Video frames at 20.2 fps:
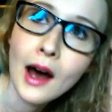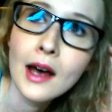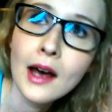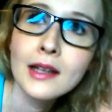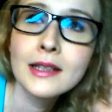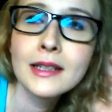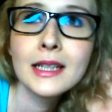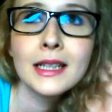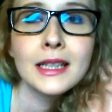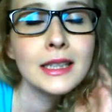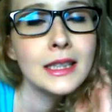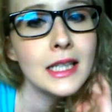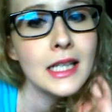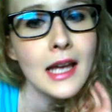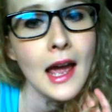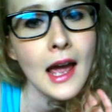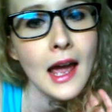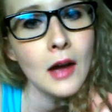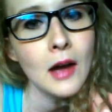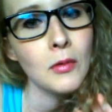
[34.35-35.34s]
a uh,
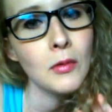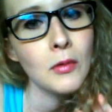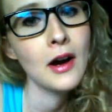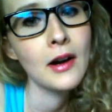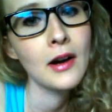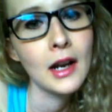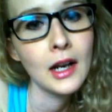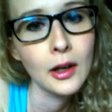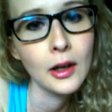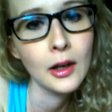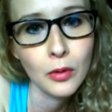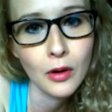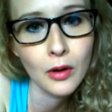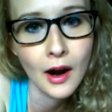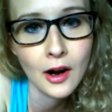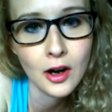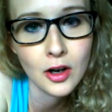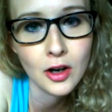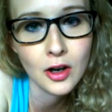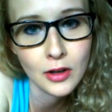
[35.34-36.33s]
60k without any
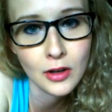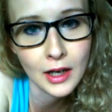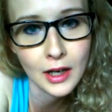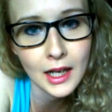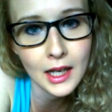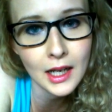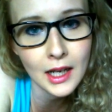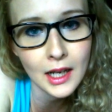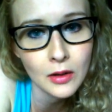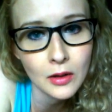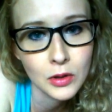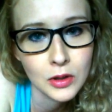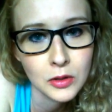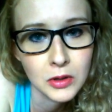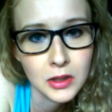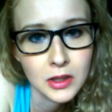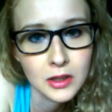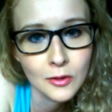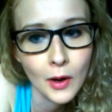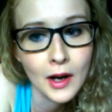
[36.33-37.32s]
prior training, which
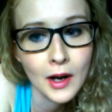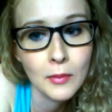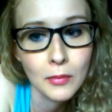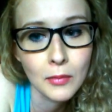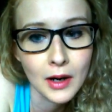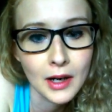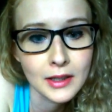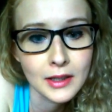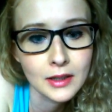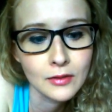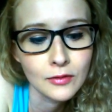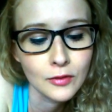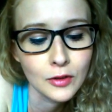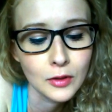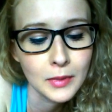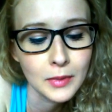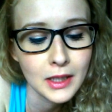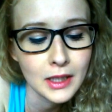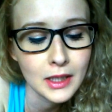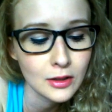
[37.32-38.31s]
was quite impressive
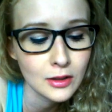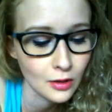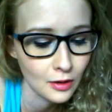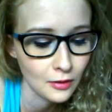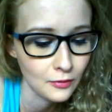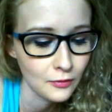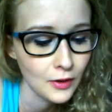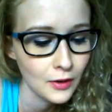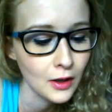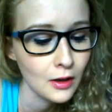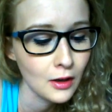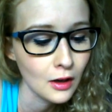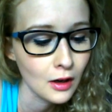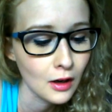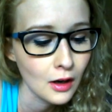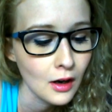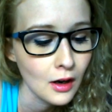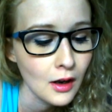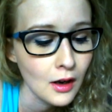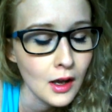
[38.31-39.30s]
for me. So I figure
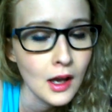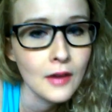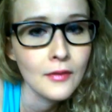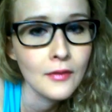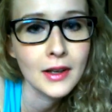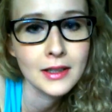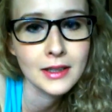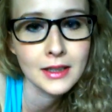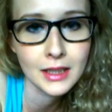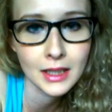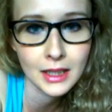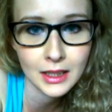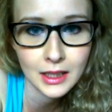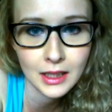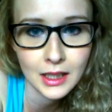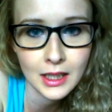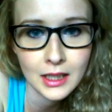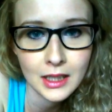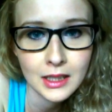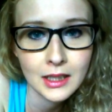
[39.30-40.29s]
if I stick
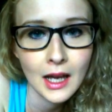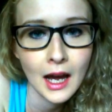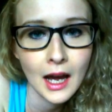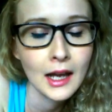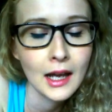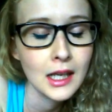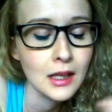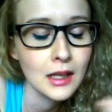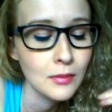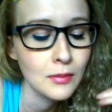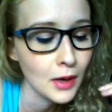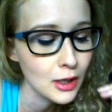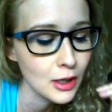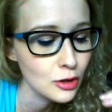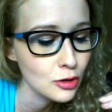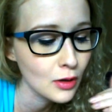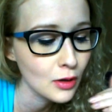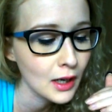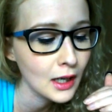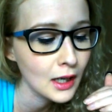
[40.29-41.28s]
to this, I keep my
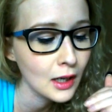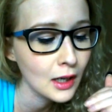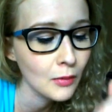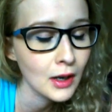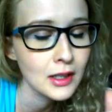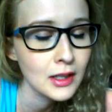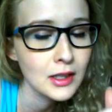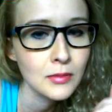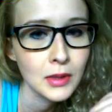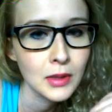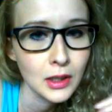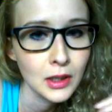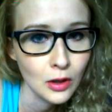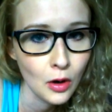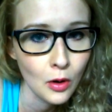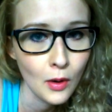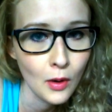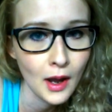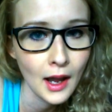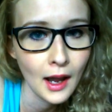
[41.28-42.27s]
training regimen
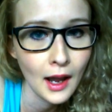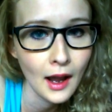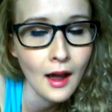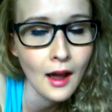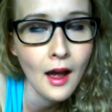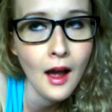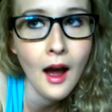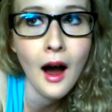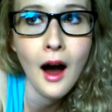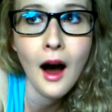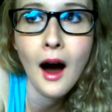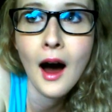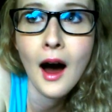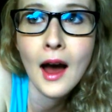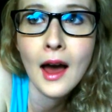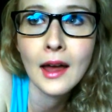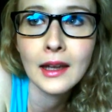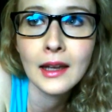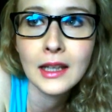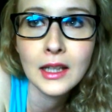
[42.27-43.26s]
going,
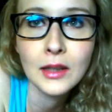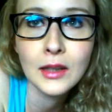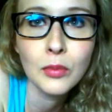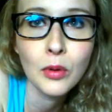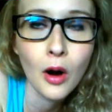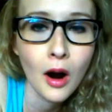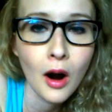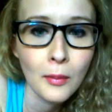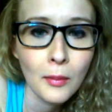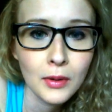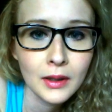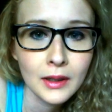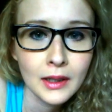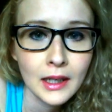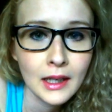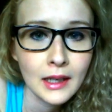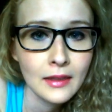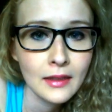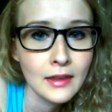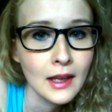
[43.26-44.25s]
I eat
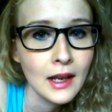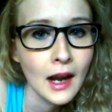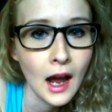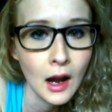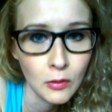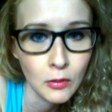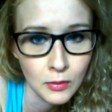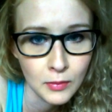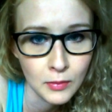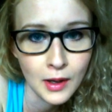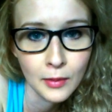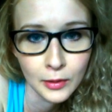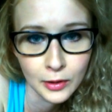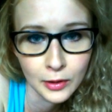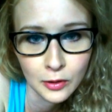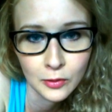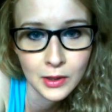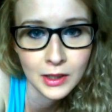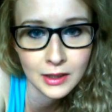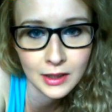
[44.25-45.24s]
properly, then I will be able
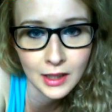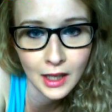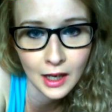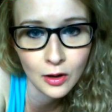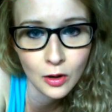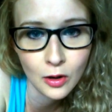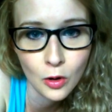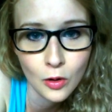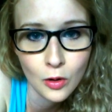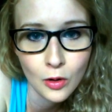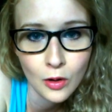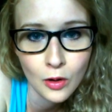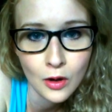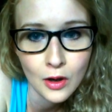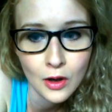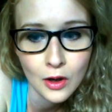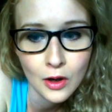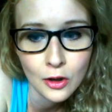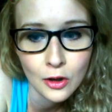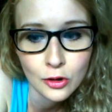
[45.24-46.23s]
to reach that goal.
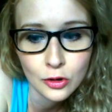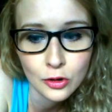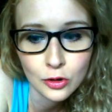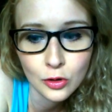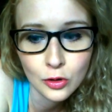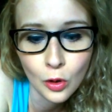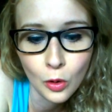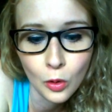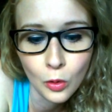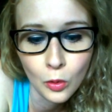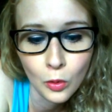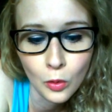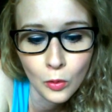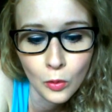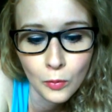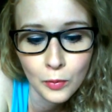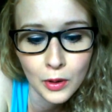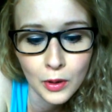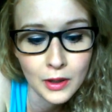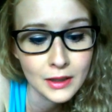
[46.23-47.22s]

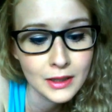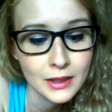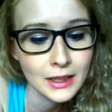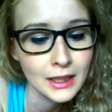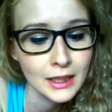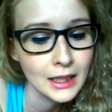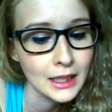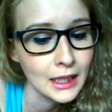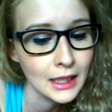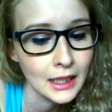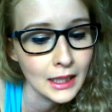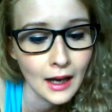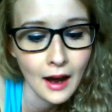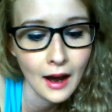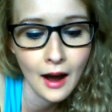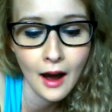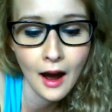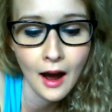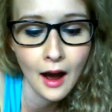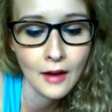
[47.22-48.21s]
So personally,
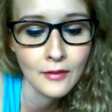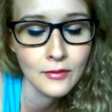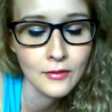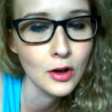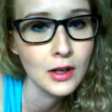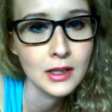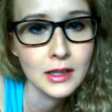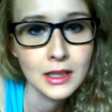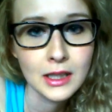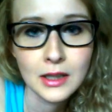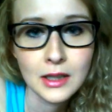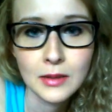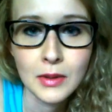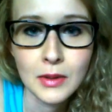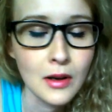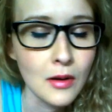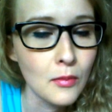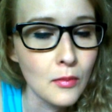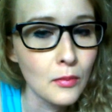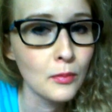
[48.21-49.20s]
I've noticed it's
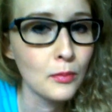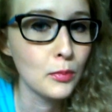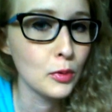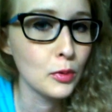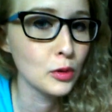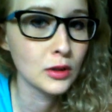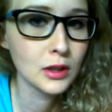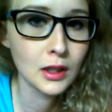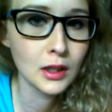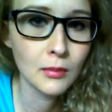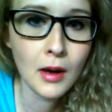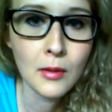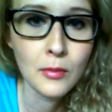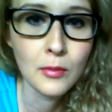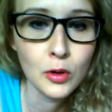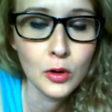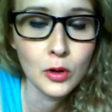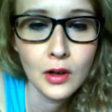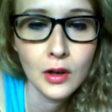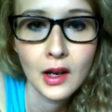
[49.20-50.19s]
been boosting my
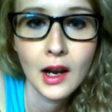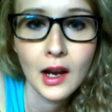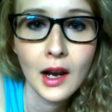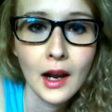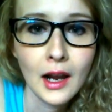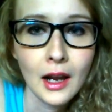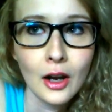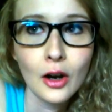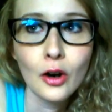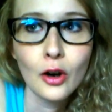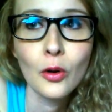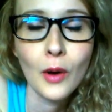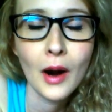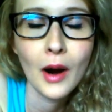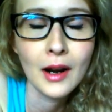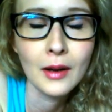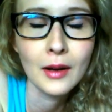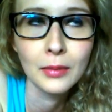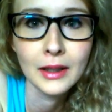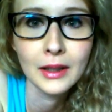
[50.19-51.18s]
mood
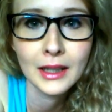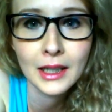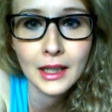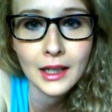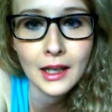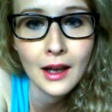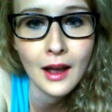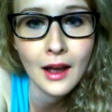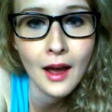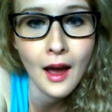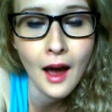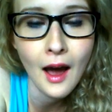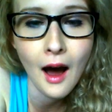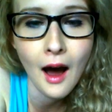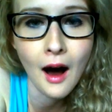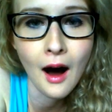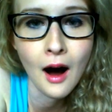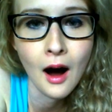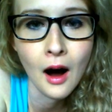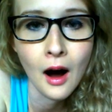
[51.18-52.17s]
incredibly.
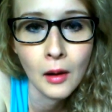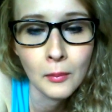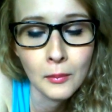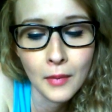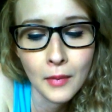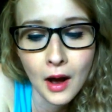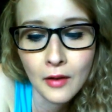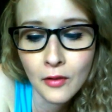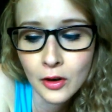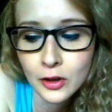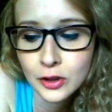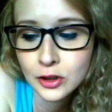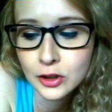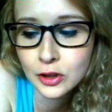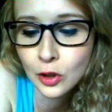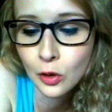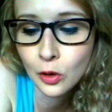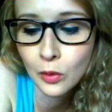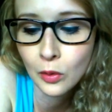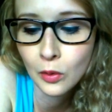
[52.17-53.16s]
Um, I've
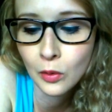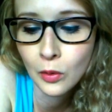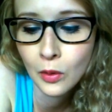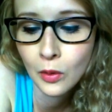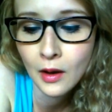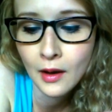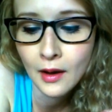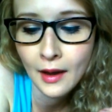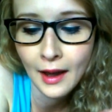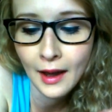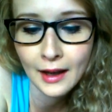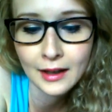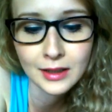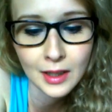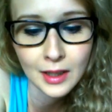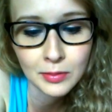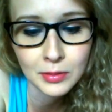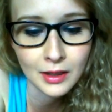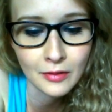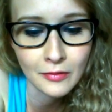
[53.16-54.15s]
also
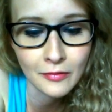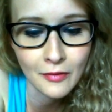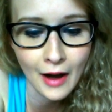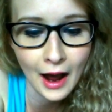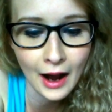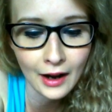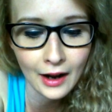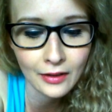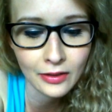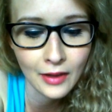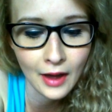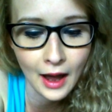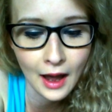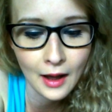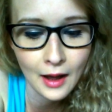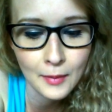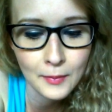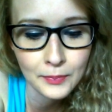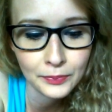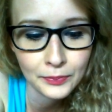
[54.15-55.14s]
accepted the fact
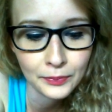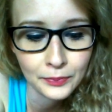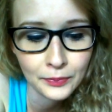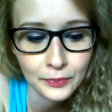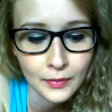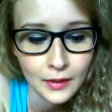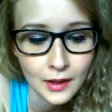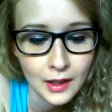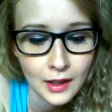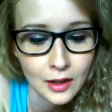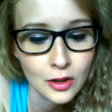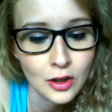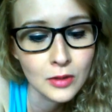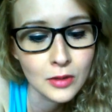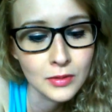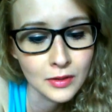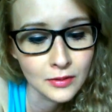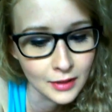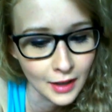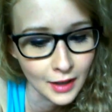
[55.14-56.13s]
that in
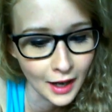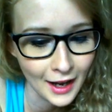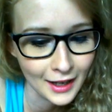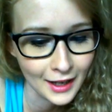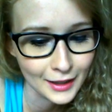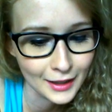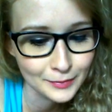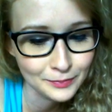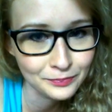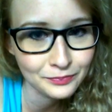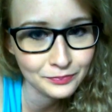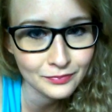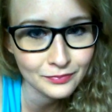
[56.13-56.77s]
terms of diet,